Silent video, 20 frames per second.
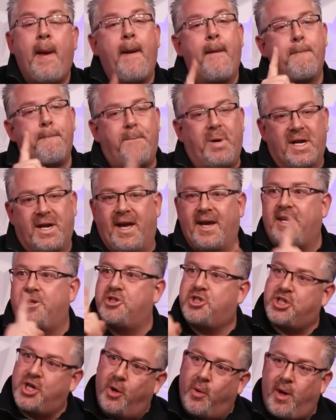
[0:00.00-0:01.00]
But I can
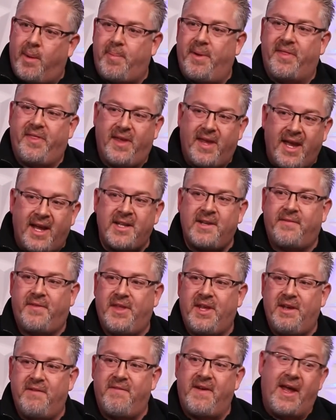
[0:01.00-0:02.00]
show up at the end of
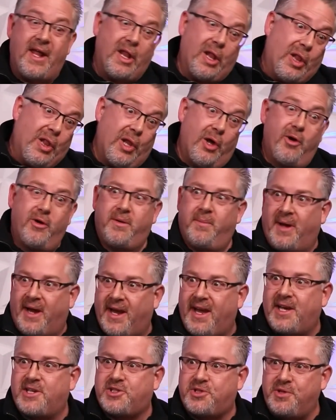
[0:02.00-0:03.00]
the event, load my
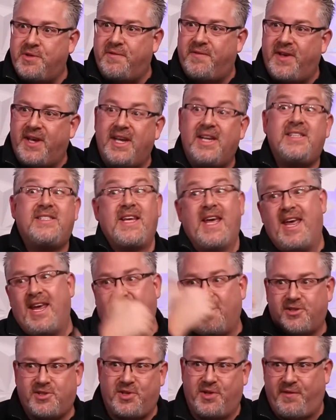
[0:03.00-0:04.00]
SUV, take
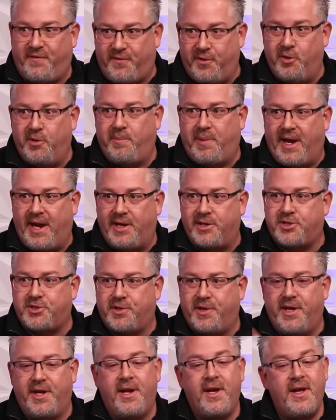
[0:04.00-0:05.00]
it to the food
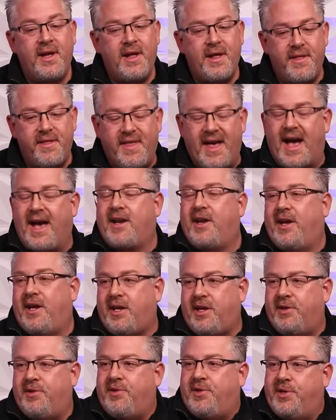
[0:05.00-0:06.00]
pantry. That I
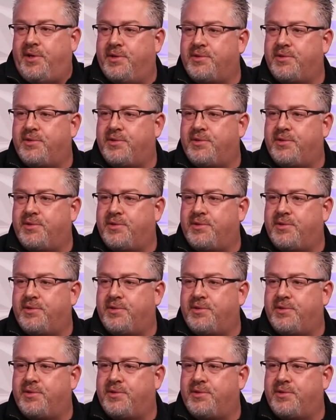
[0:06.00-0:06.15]
can do.